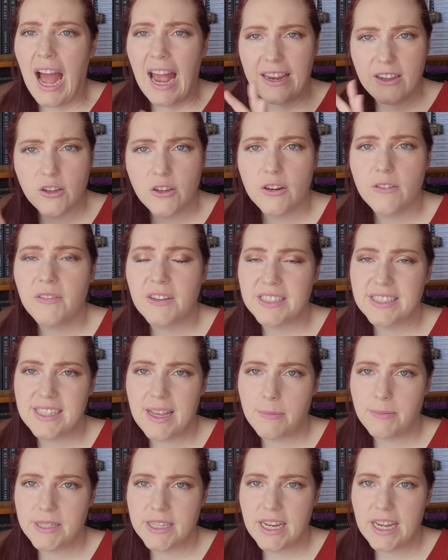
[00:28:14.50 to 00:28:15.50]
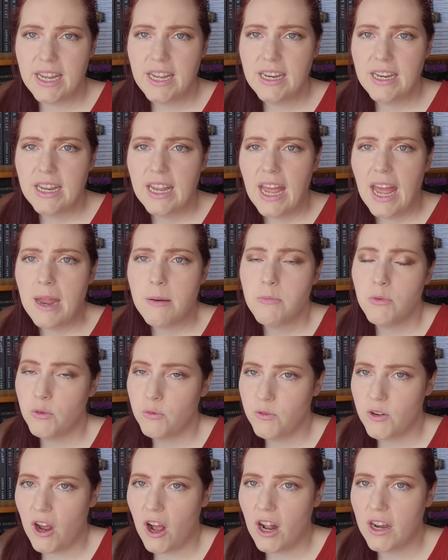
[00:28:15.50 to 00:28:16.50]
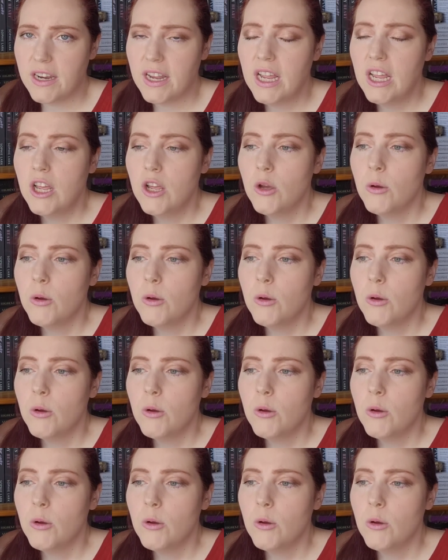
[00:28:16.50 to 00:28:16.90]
I could have accepted it and moved on.